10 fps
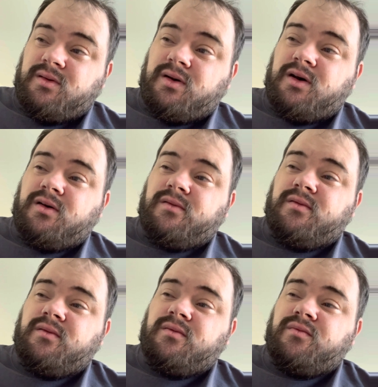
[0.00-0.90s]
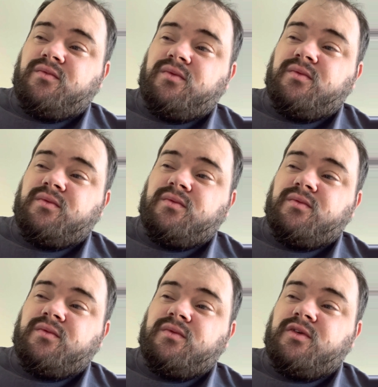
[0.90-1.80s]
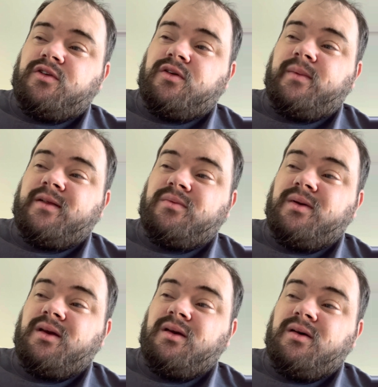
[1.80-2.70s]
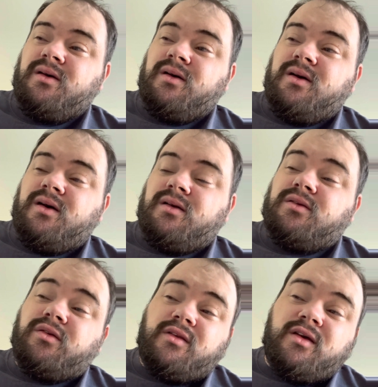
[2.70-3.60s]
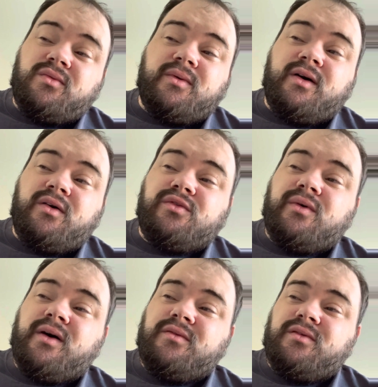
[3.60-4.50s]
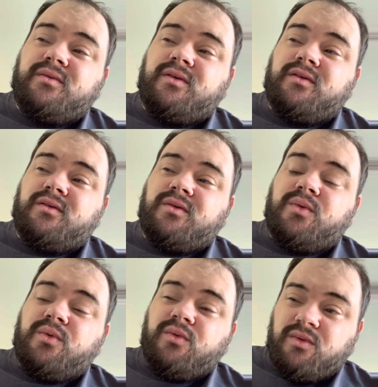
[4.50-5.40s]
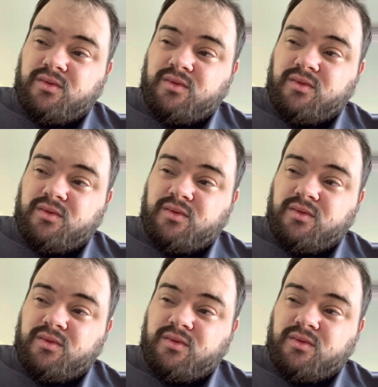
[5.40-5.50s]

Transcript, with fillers: um, show West Wing and so Desperate Housewives, which is cool.